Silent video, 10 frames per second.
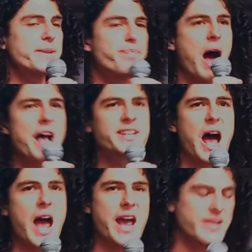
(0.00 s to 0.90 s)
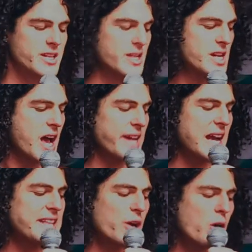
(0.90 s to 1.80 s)
apartheid,
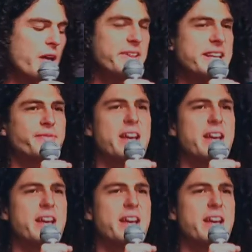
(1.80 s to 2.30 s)
against all of these